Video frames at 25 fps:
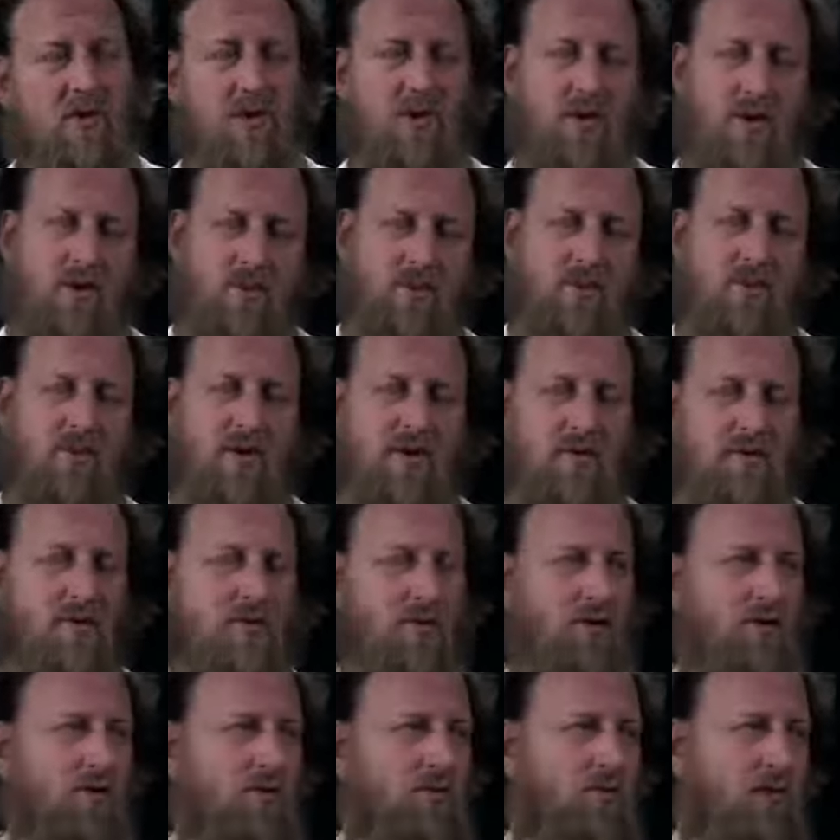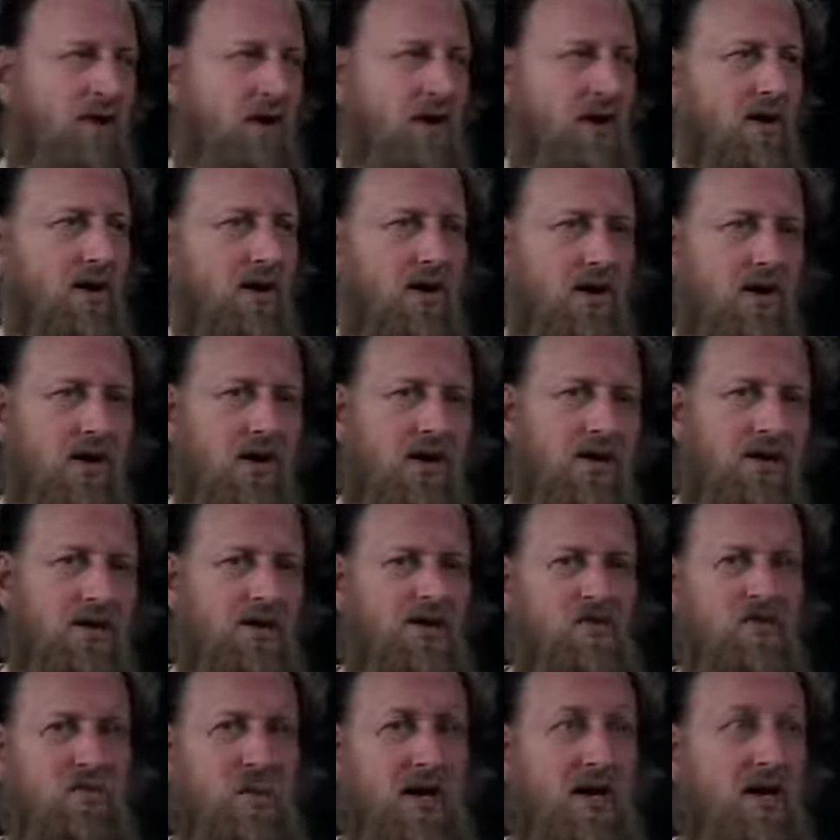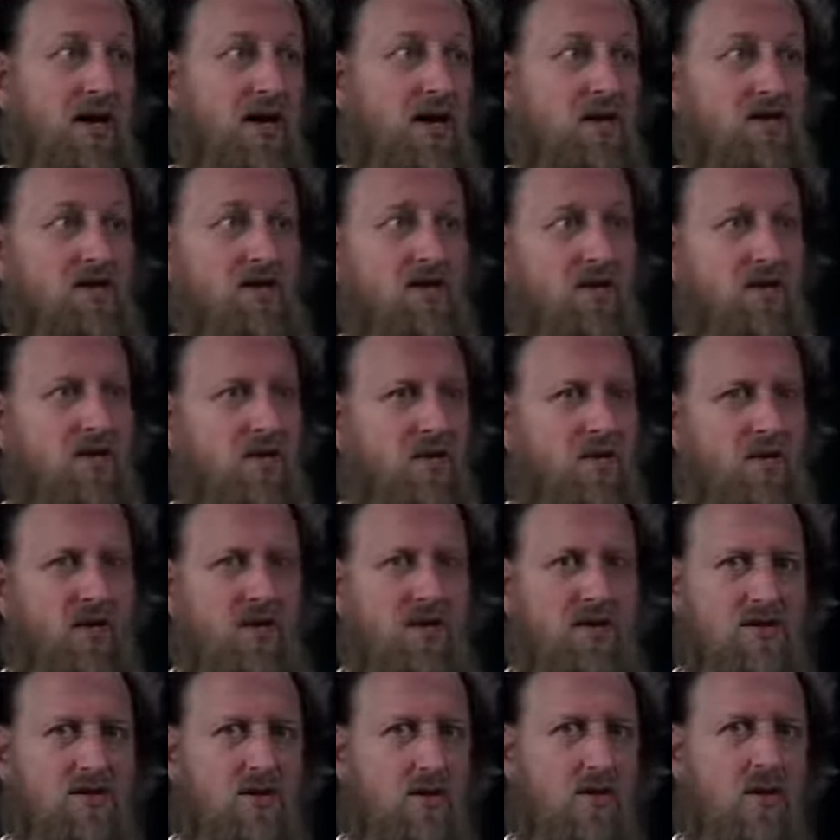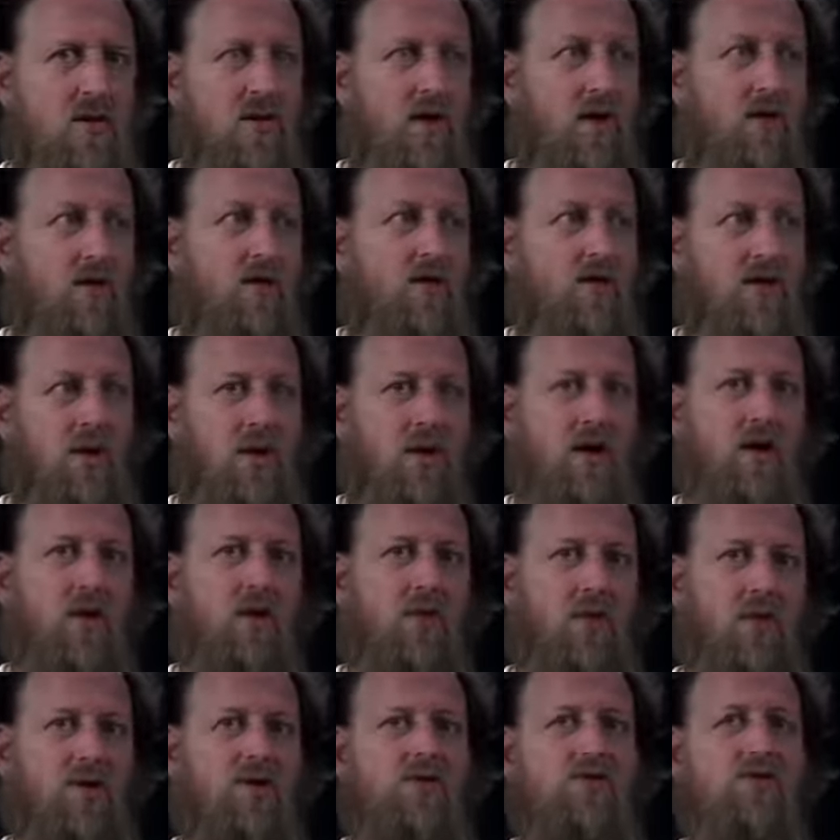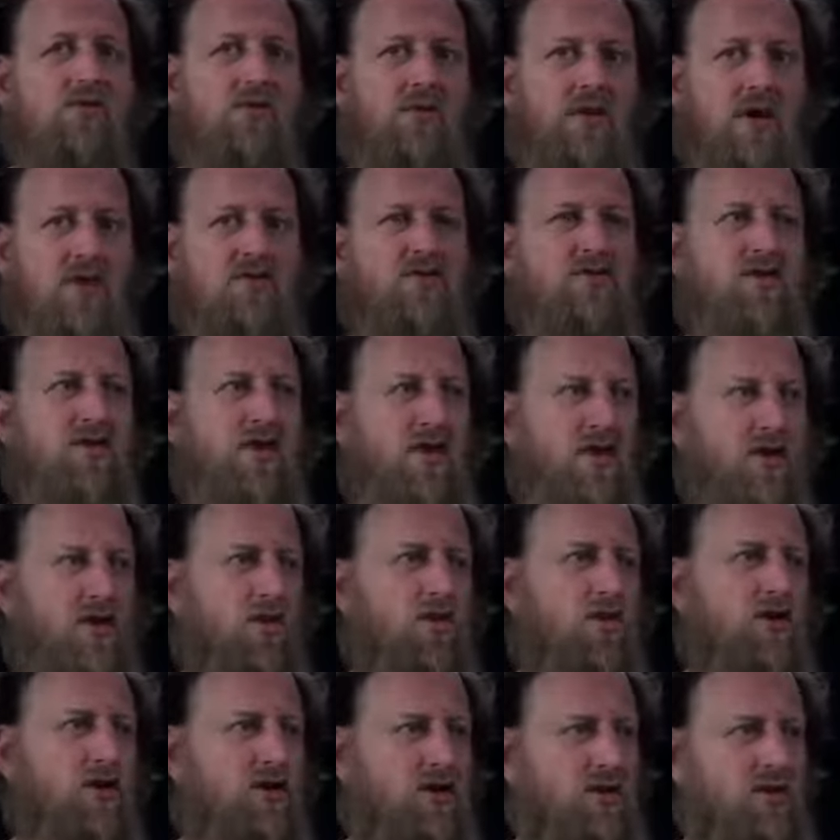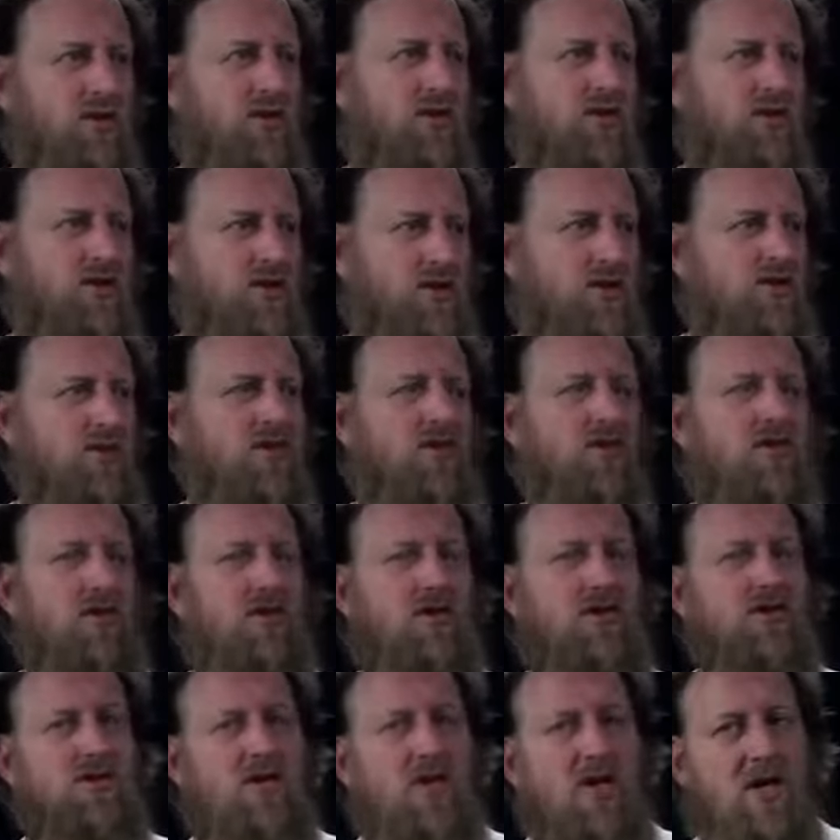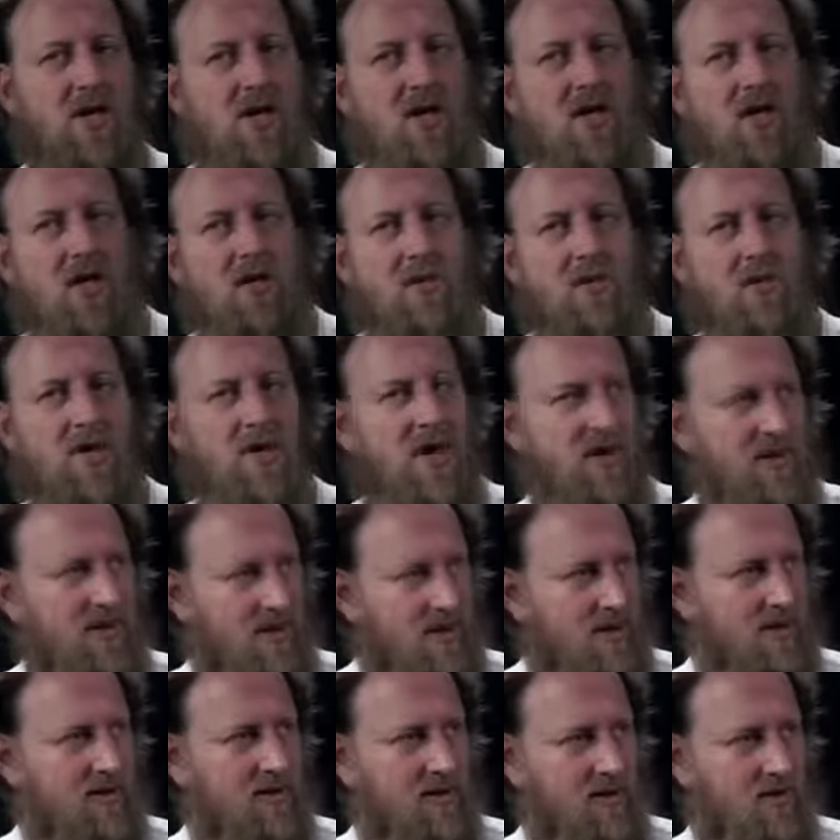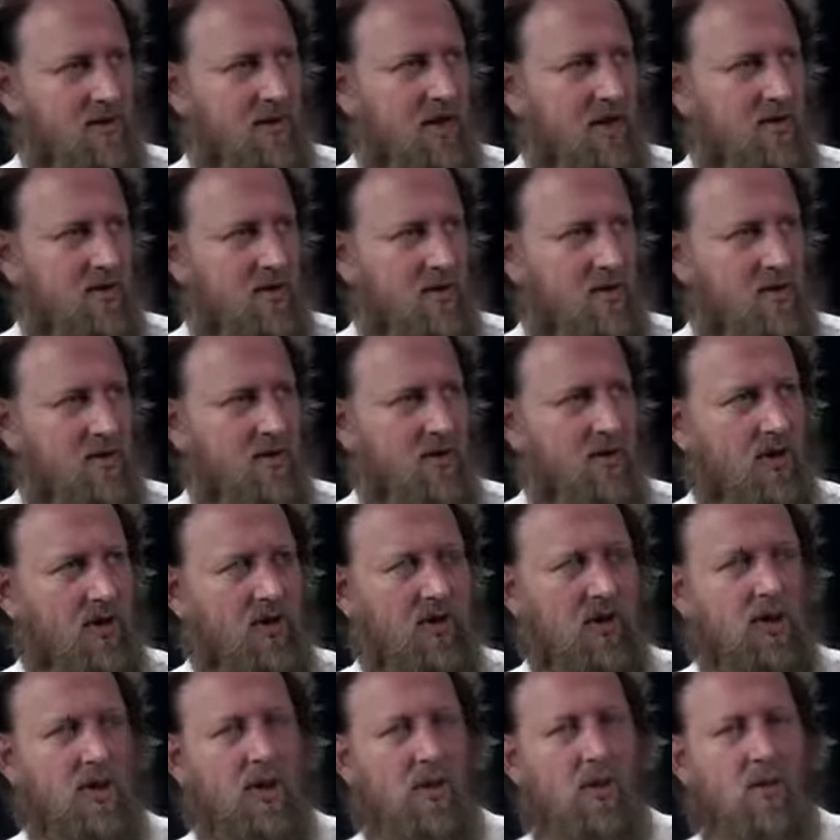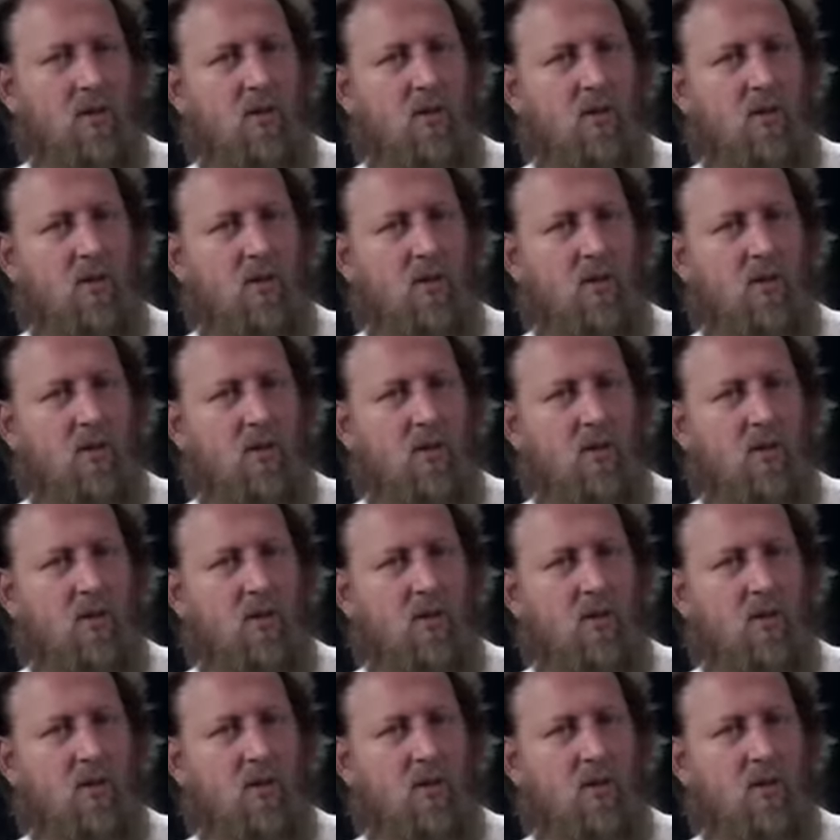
Well, I mean, maybe you could by displaying certain things that we agree a person who loves another would do, those type of things. But I think you get my point.